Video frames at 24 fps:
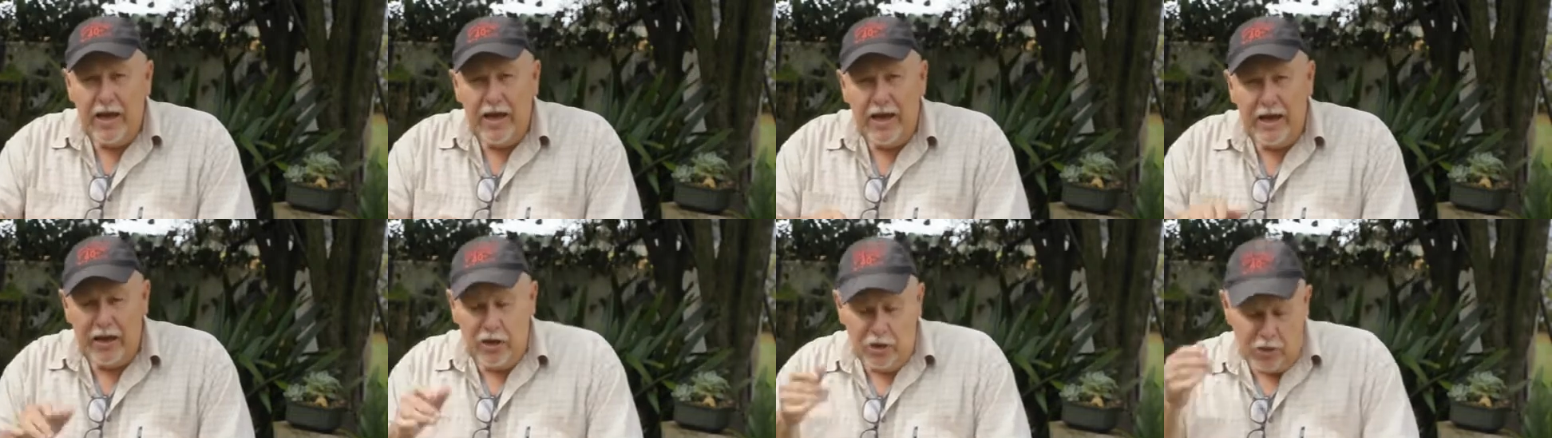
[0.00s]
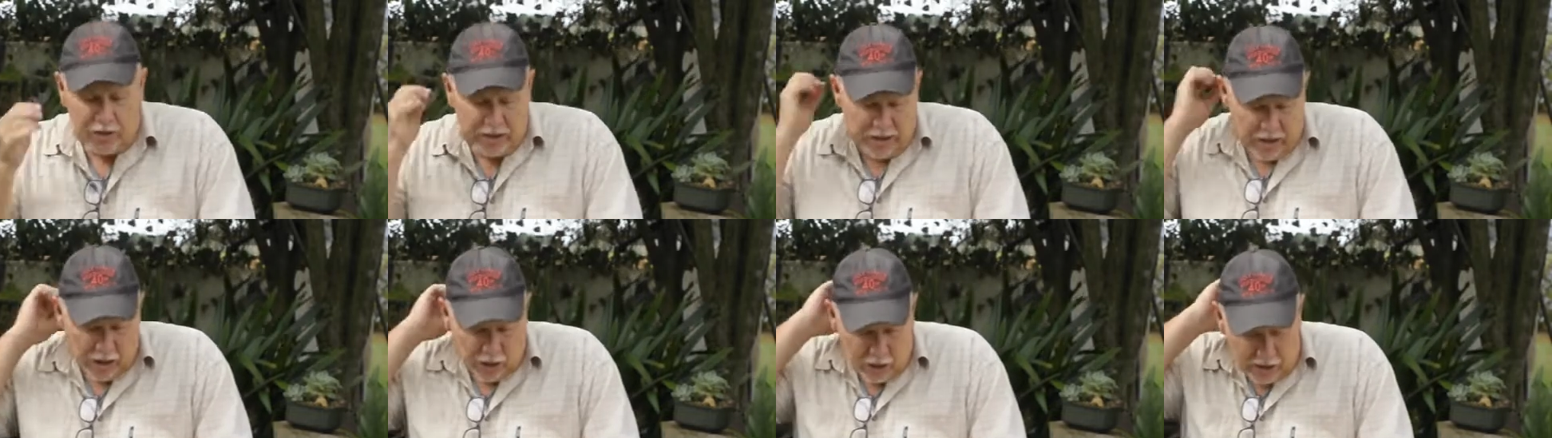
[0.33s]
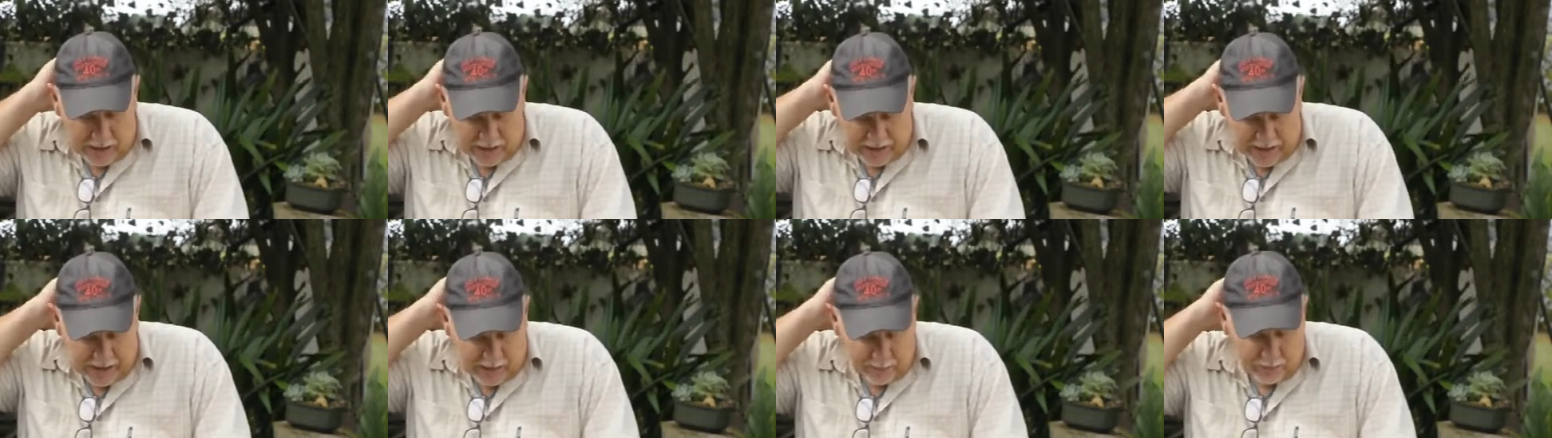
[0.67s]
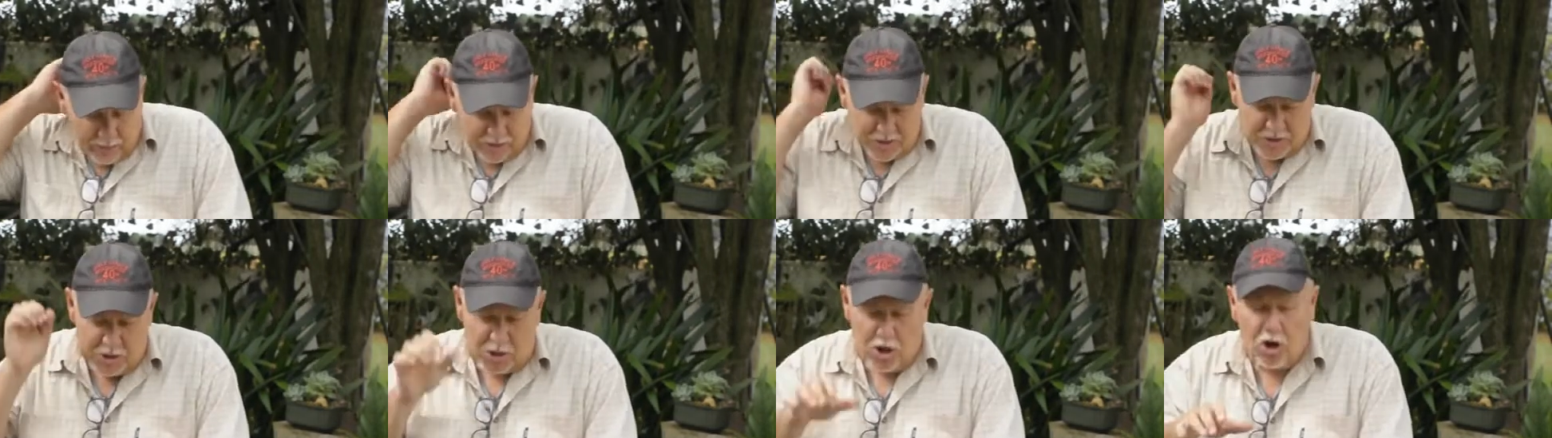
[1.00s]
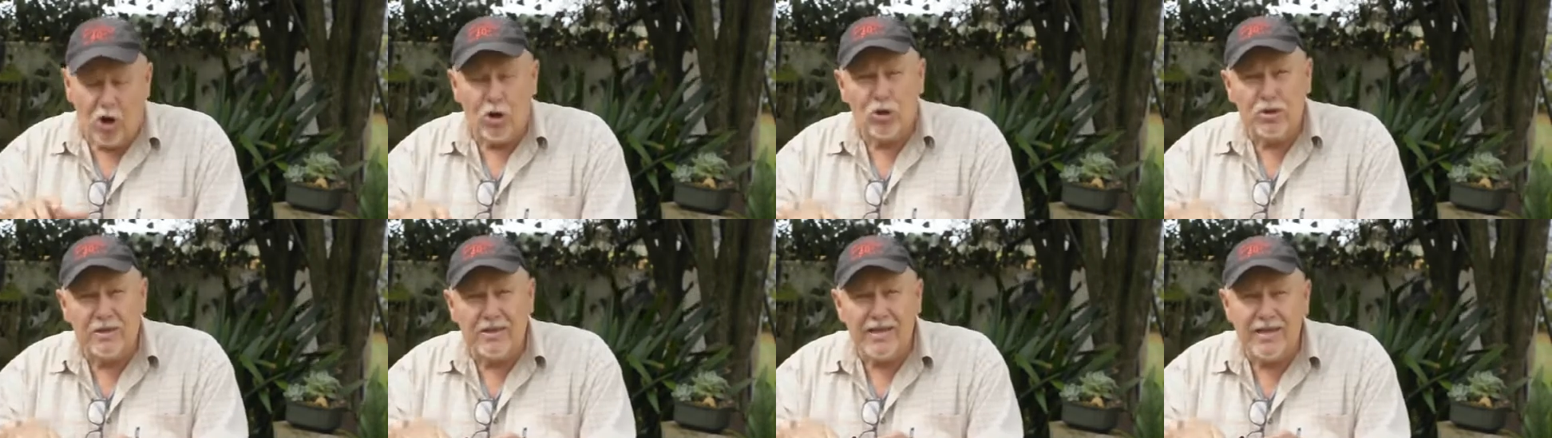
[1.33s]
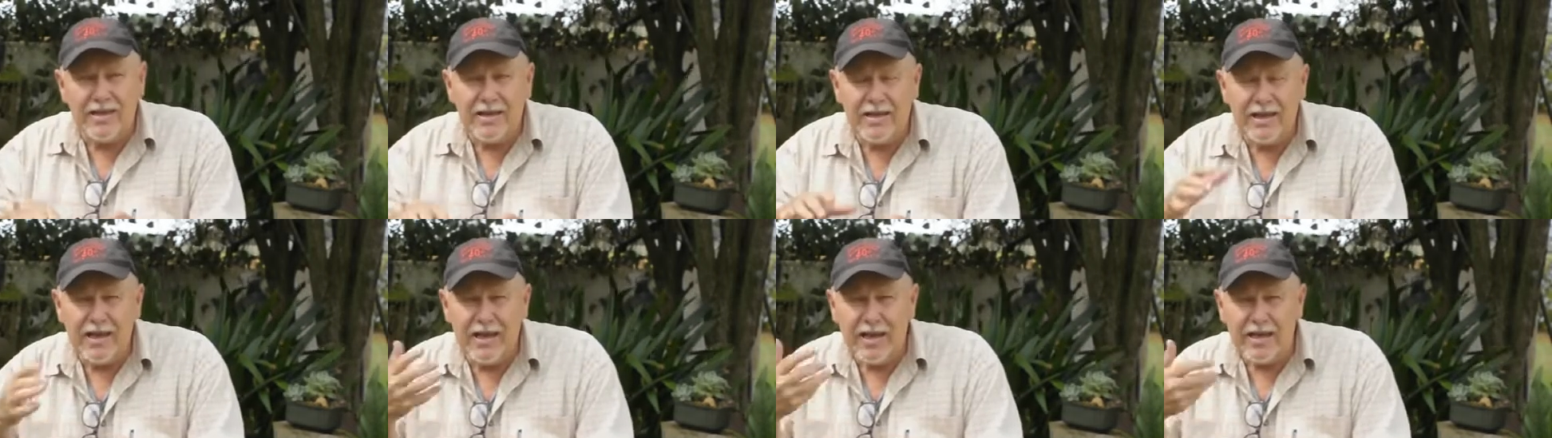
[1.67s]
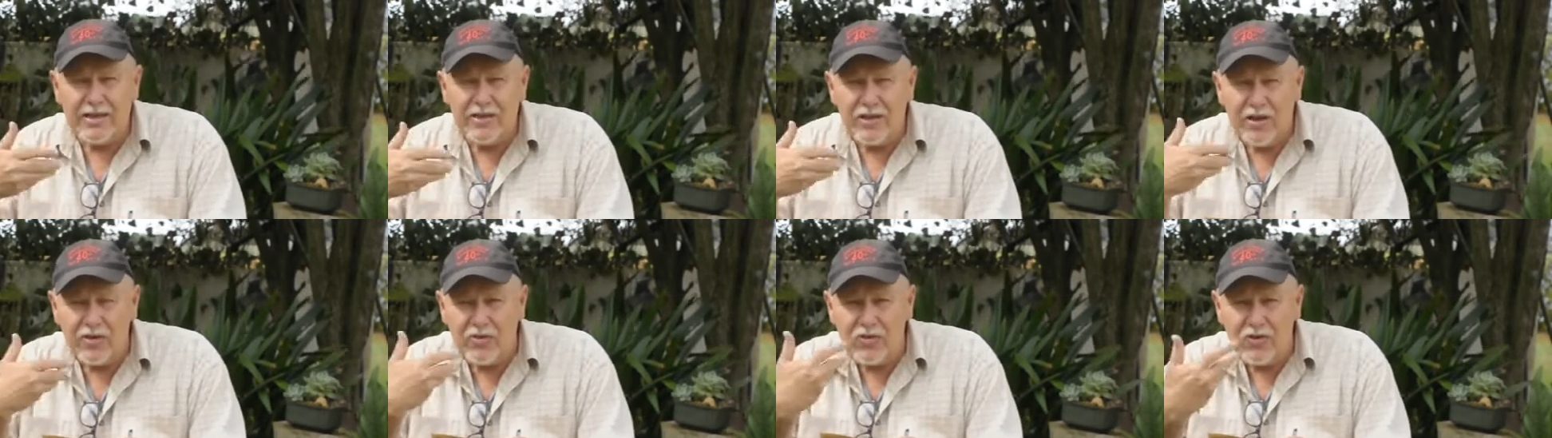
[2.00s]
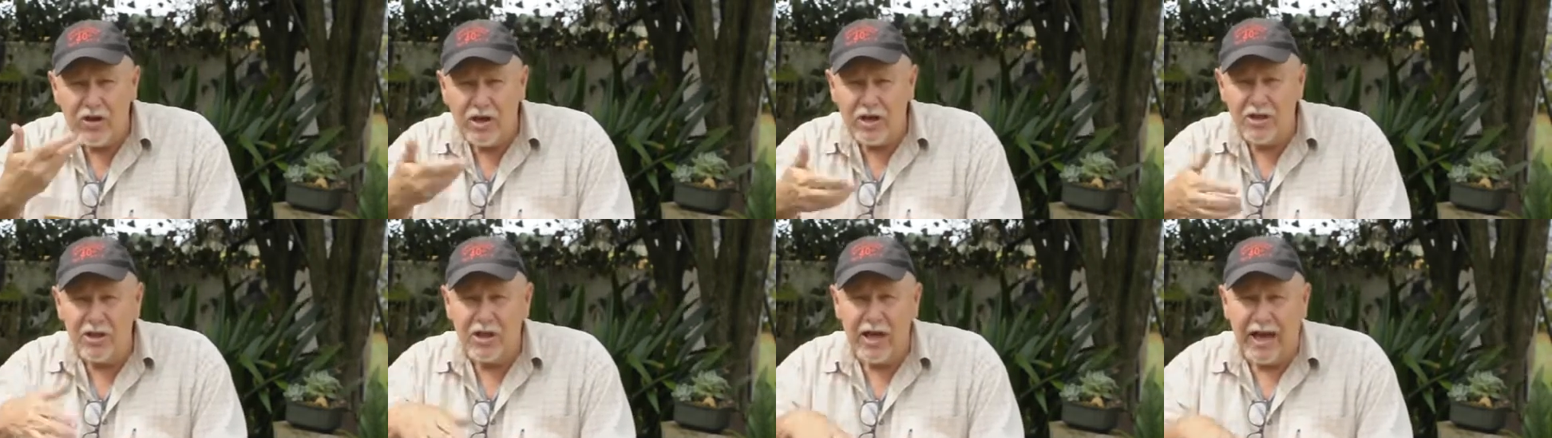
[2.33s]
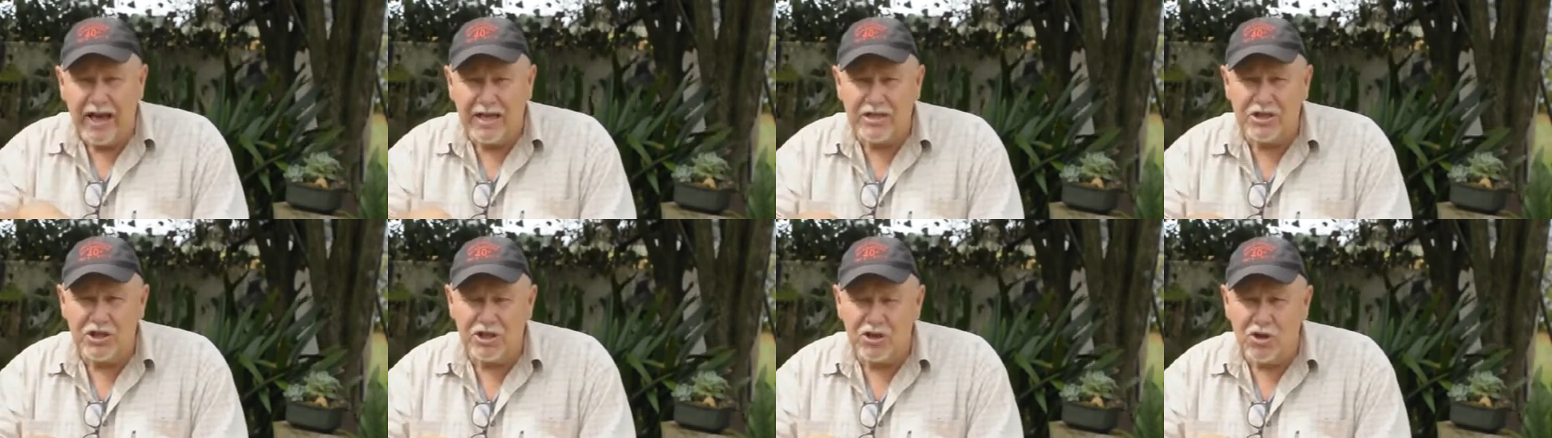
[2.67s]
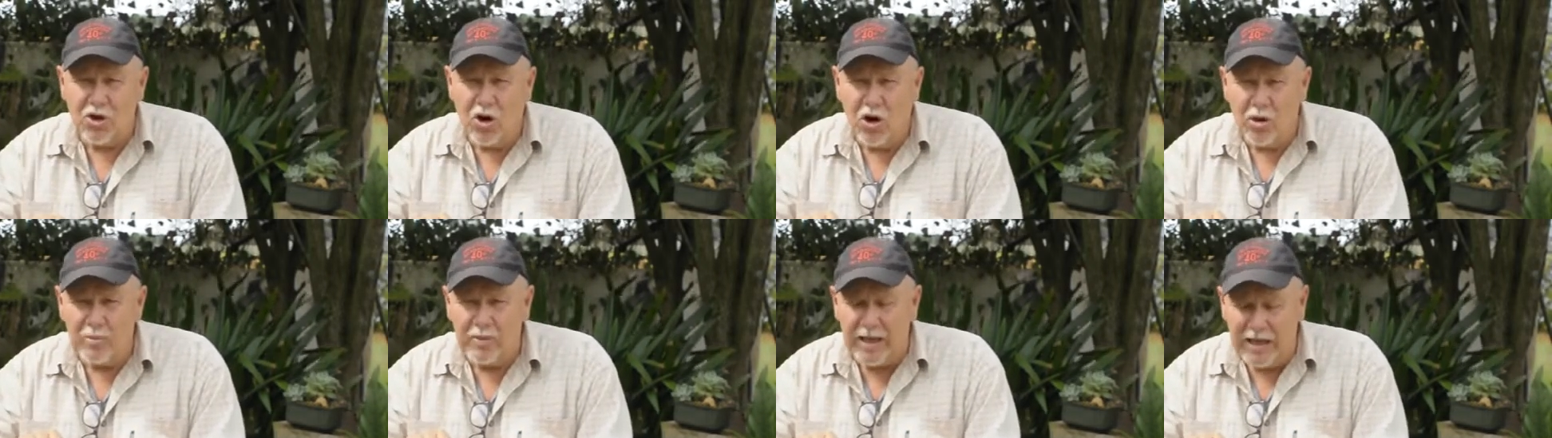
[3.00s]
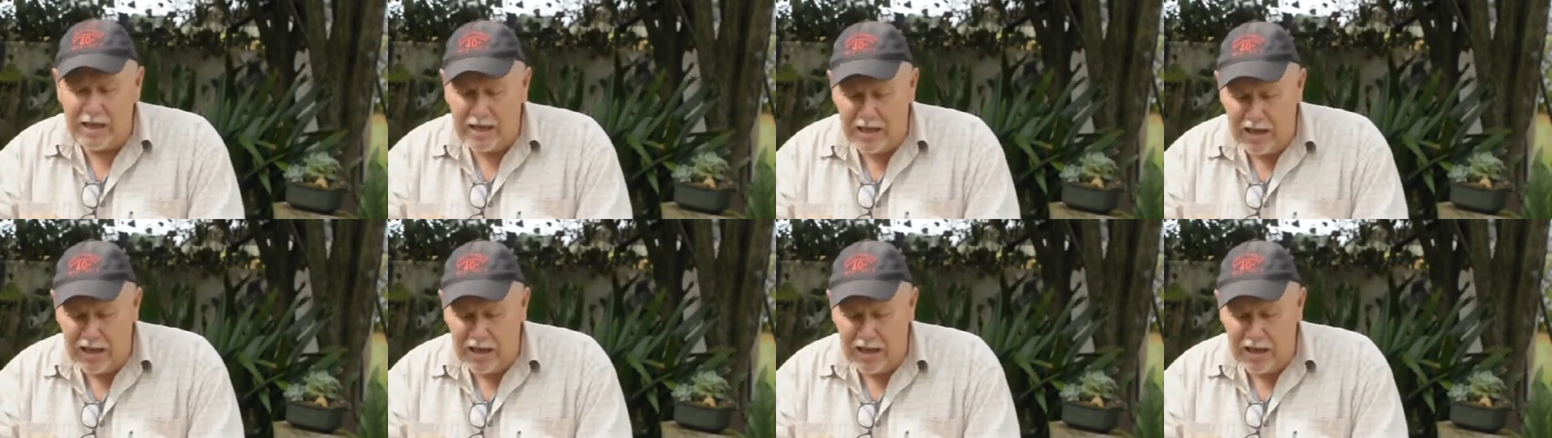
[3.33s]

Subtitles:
You can only, if it's a Colt single action army